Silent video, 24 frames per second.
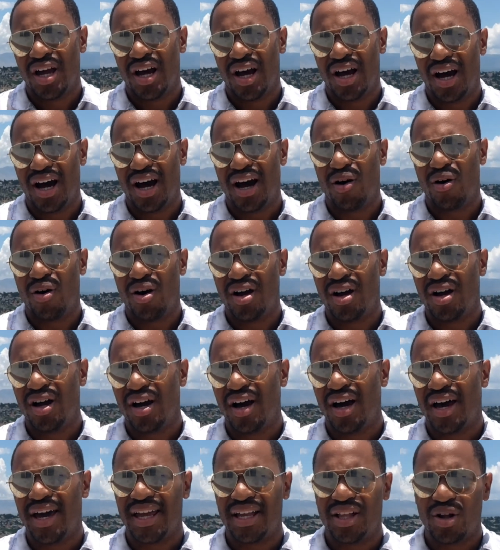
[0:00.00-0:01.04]
uh, uh,
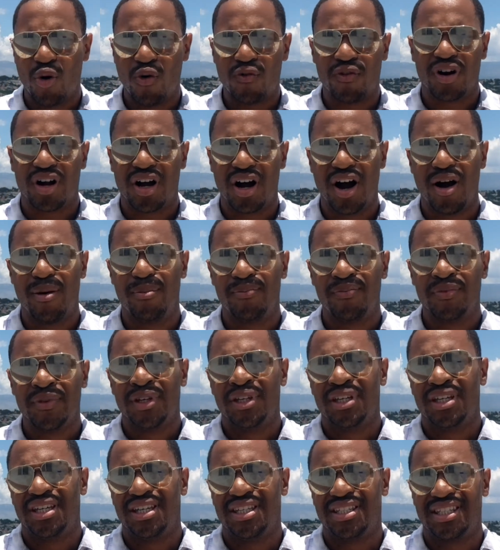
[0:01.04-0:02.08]
and overcome
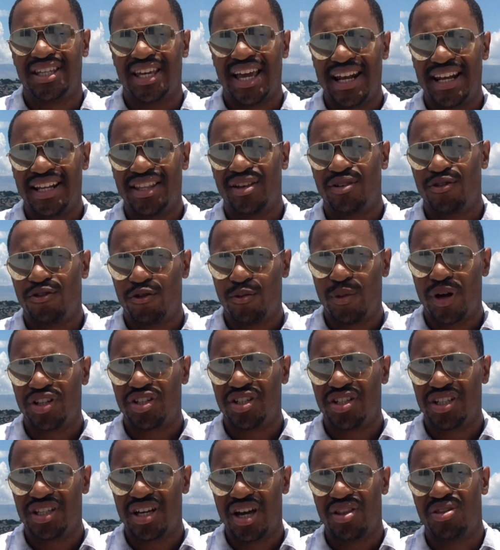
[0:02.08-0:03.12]
is getting the
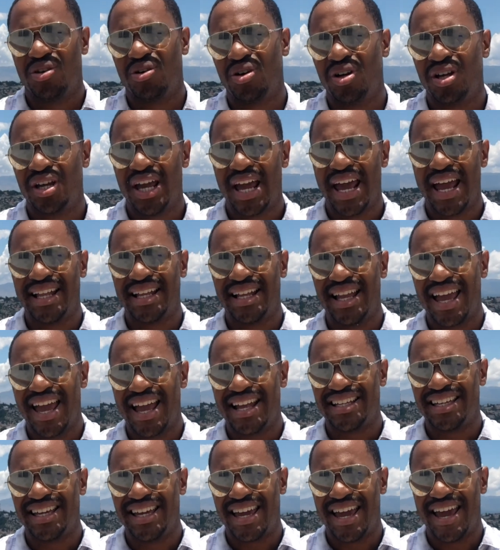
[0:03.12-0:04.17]
information together and,
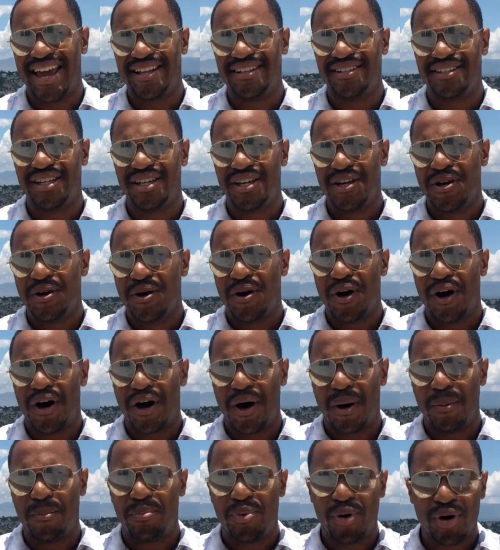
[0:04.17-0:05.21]
and, and
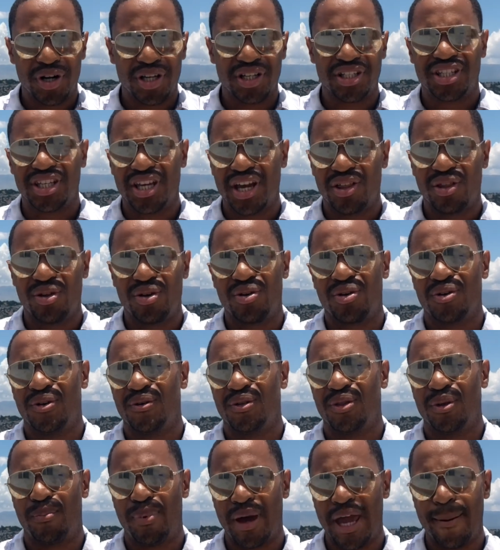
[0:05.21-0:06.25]
uh, putting together
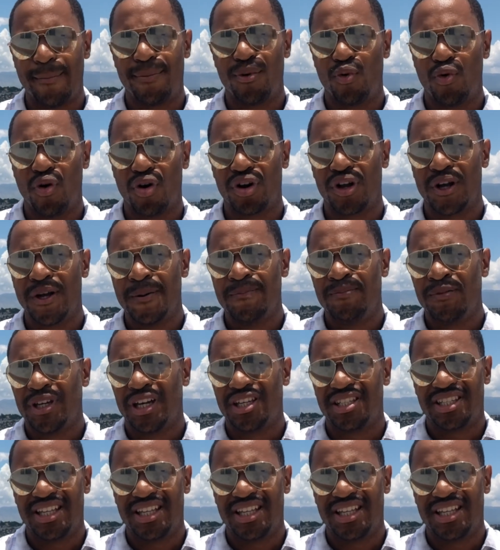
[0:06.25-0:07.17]
the paperwork. Because